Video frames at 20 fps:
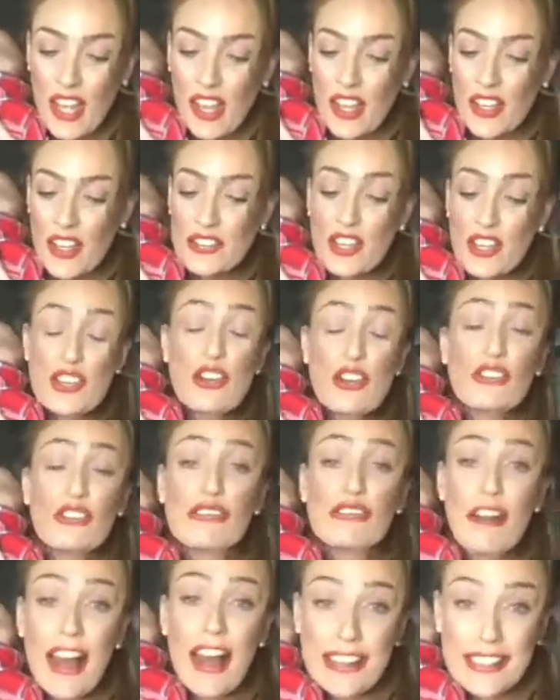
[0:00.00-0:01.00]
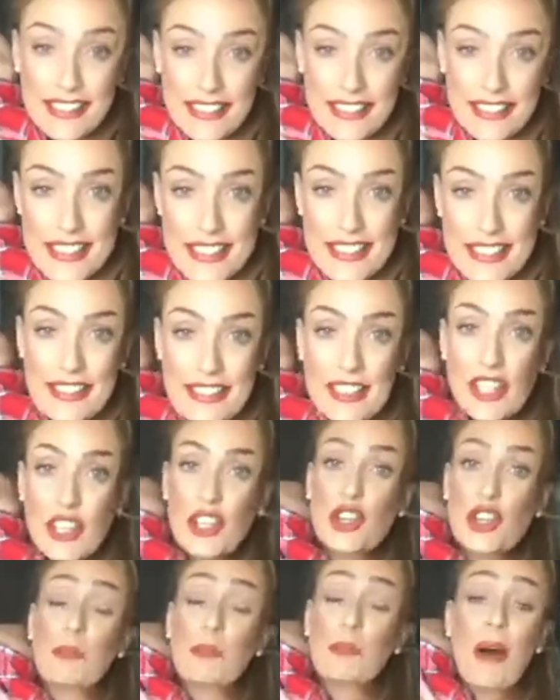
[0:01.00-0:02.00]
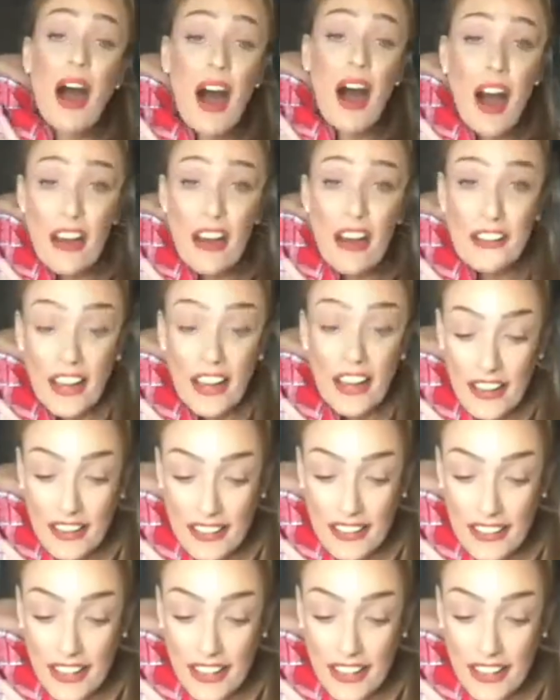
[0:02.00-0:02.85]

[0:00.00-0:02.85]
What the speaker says: So your friends, your partner,